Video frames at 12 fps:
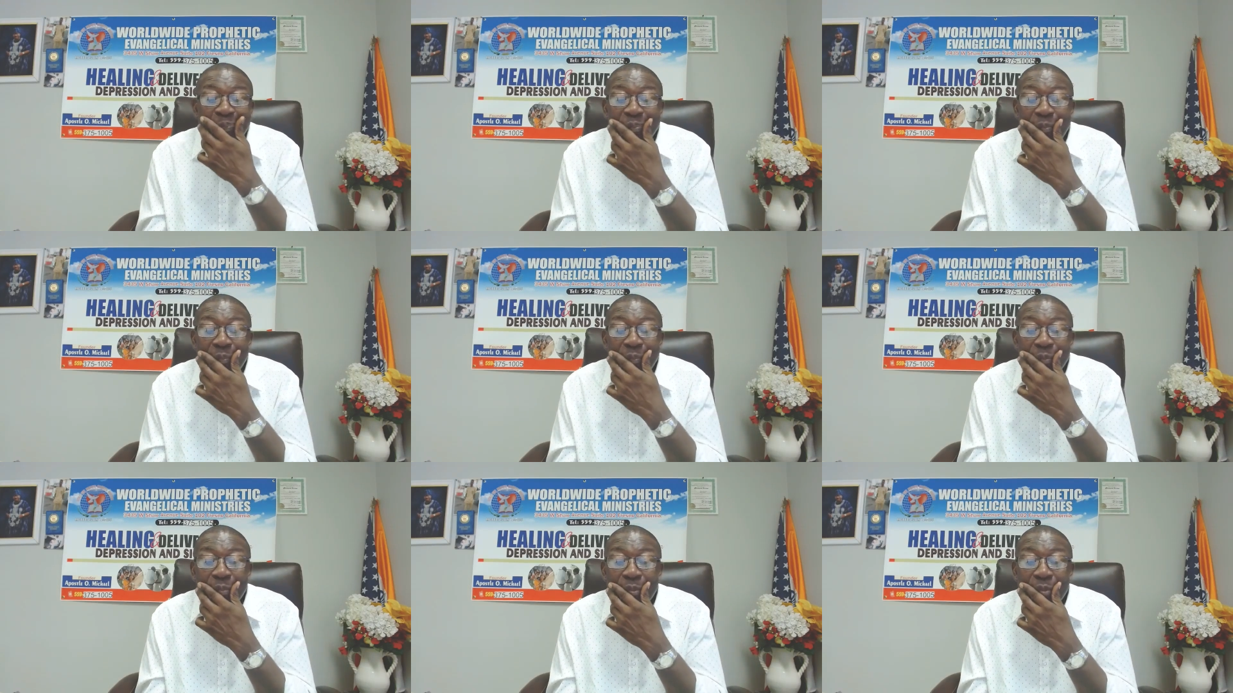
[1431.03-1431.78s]

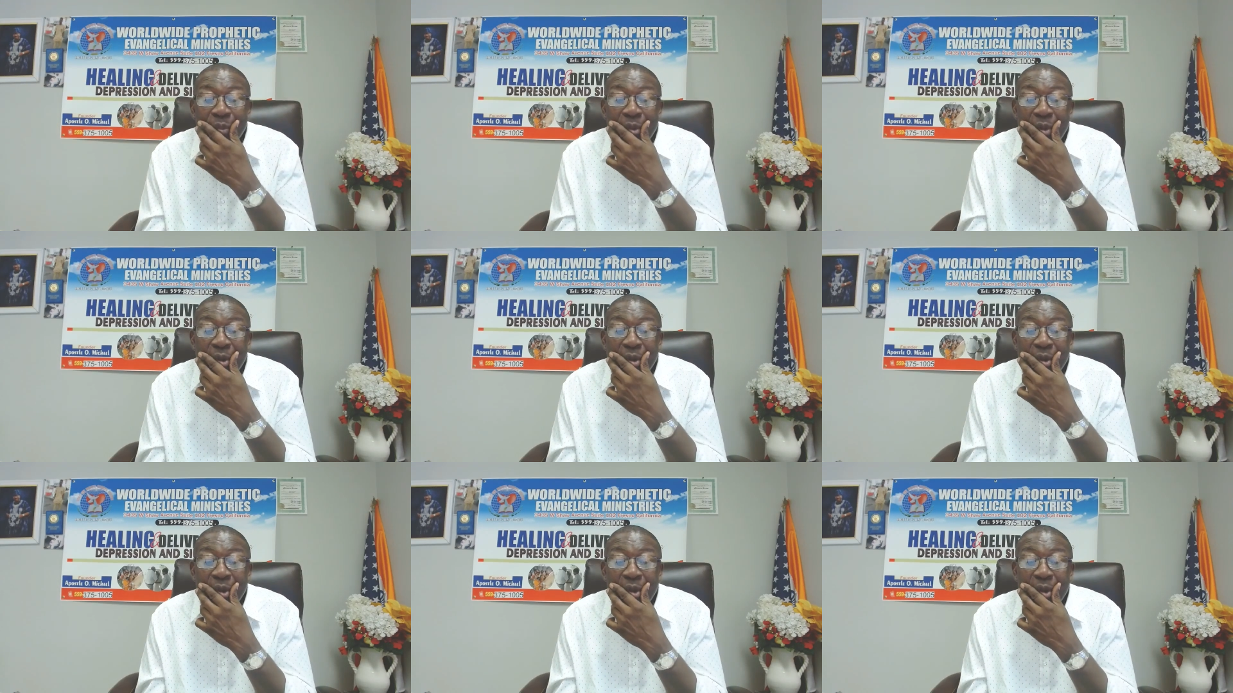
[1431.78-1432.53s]

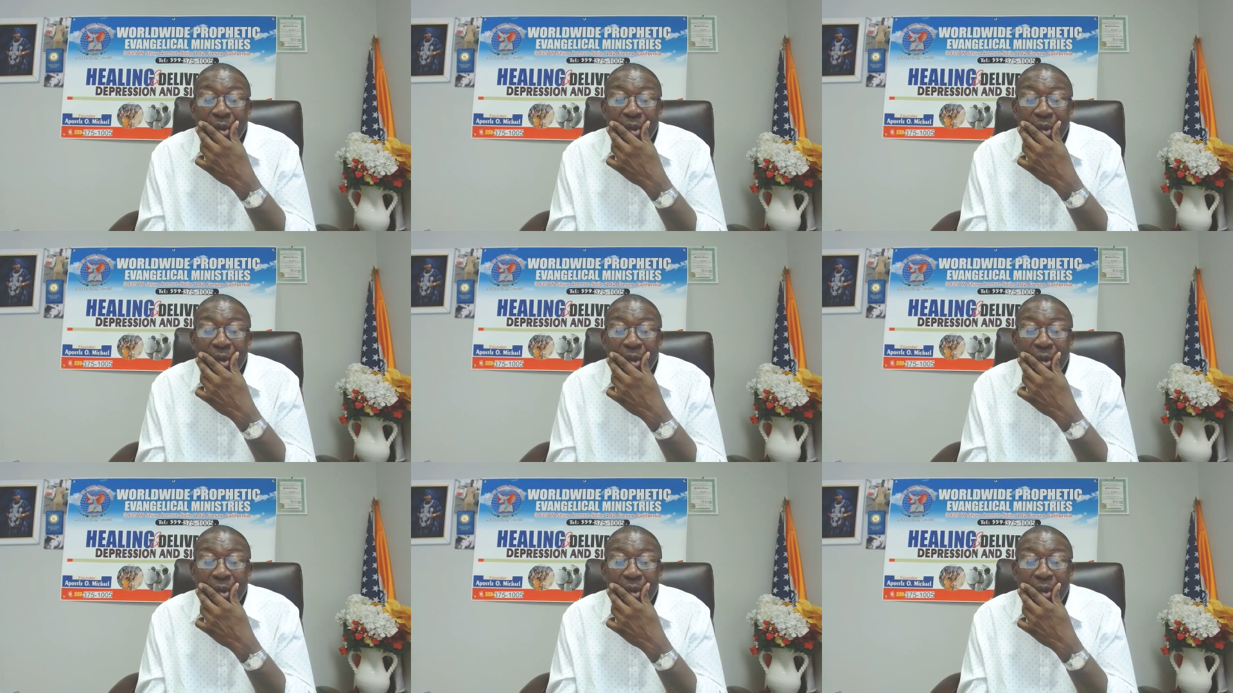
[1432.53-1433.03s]
No one is speaking in this clip.